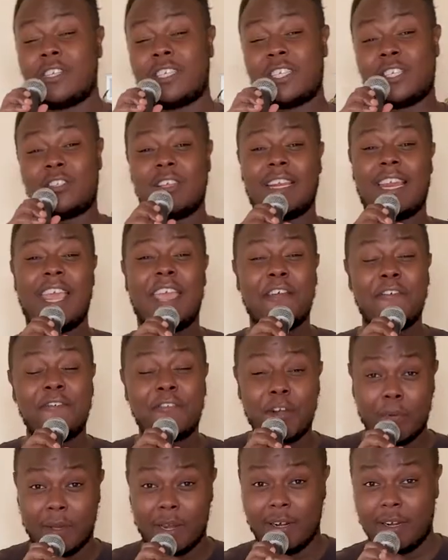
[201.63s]
so that
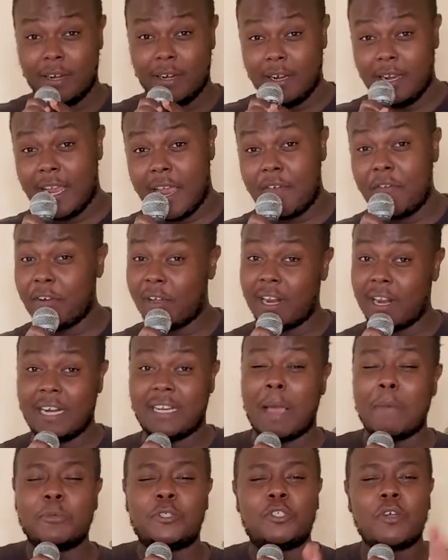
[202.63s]
everyone can.
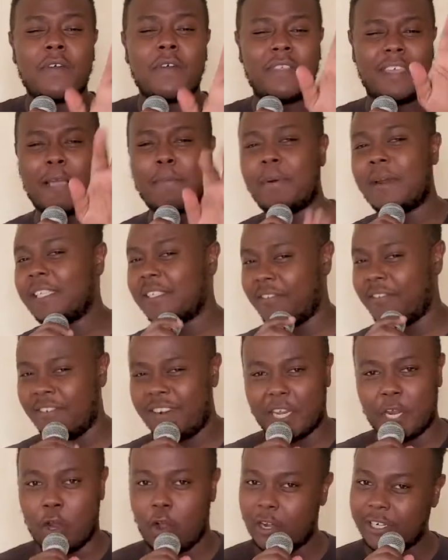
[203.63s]
I'm sure the young parents
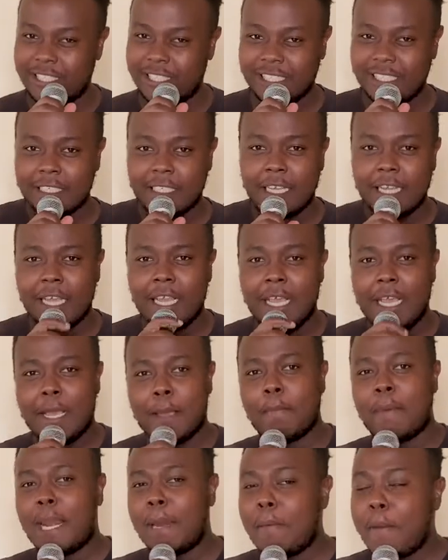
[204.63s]
already got it,
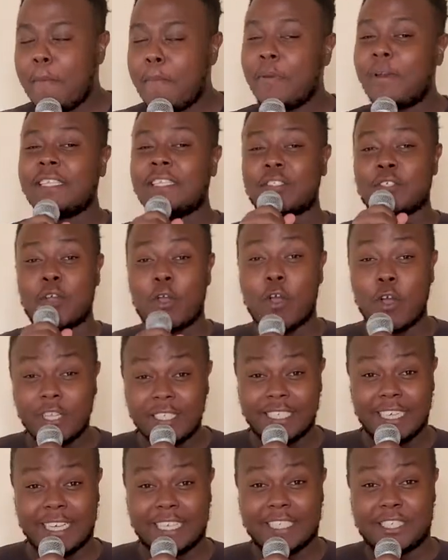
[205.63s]
but let me put it into
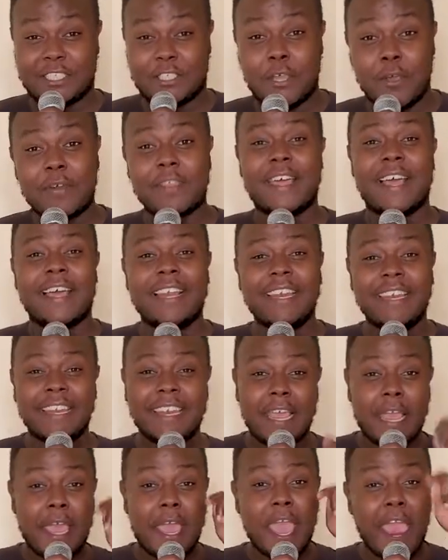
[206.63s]
context so that
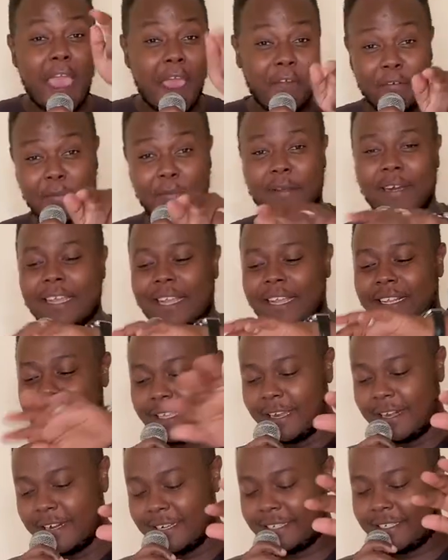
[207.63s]
everybody else
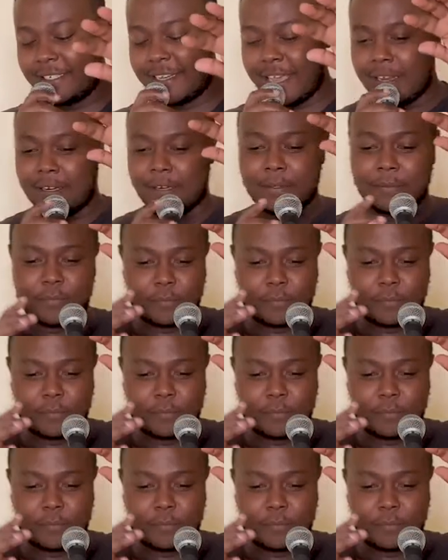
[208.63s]
can understand.